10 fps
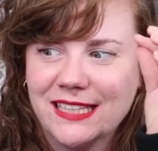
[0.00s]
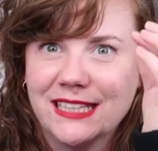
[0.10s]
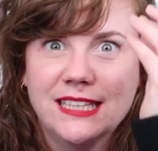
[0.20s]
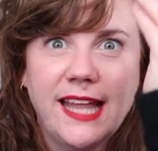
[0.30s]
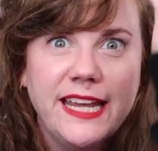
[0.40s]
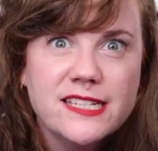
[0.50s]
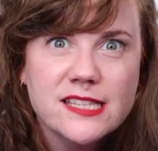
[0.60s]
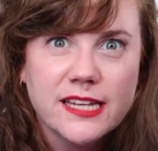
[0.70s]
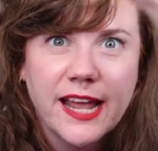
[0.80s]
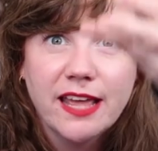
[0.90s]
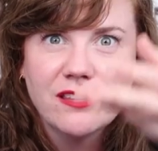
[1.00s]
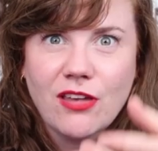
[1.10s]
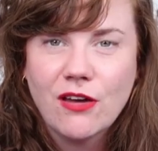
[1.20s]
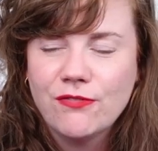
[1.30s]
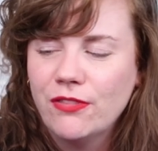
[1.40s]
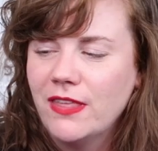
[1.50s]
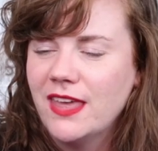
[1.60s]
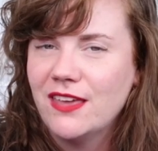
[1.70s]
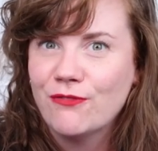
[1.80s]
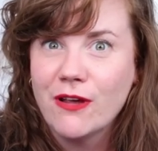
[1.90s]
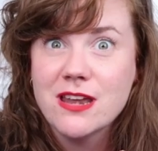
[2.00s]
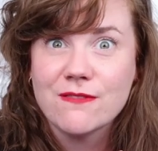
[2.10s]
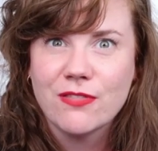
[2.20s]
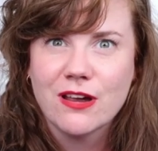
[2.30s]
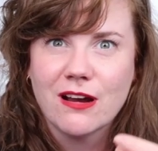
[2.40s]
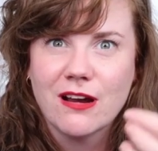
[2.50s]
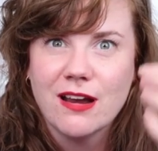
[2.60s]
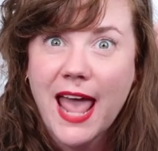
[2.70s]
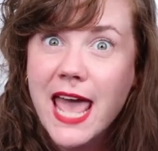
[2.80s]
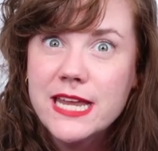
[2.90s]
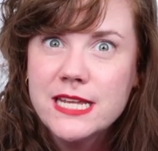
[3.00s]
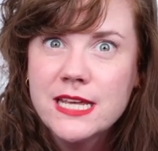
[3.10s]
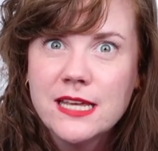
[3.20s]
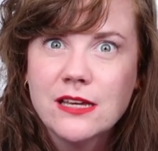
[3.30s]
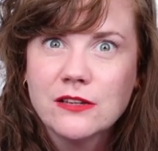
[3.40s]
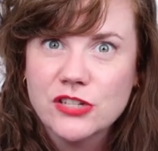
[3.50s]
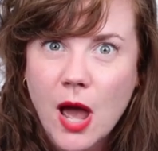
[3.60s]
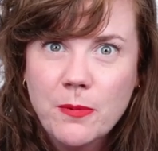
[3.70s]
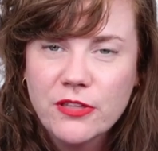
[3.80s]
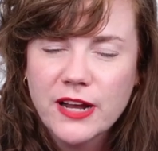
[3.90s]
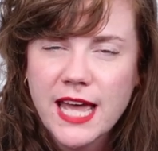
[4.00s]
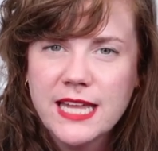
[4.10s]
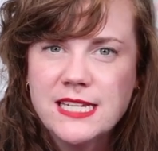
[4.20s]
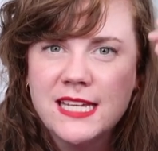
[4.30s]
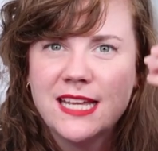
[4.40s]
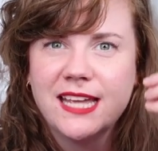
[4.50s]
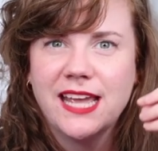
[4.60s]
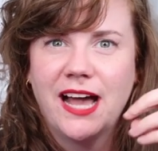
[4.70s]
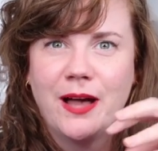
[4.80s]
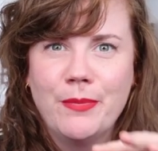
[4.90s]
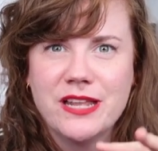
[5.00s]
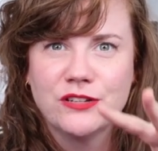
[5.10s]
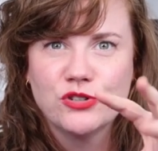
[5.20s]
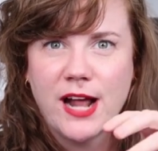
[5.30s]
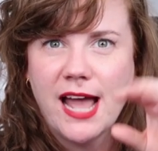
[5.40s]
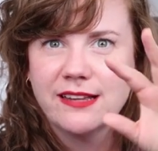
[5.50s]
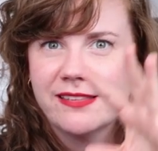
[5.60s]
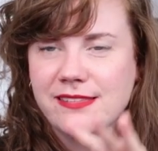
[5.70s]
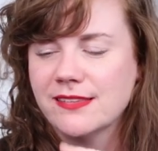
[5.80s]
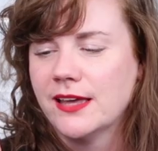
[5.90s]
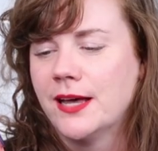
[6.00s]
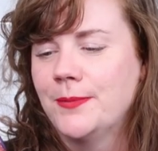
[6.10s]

light that hangs off the front of their head, top of their head, and attracts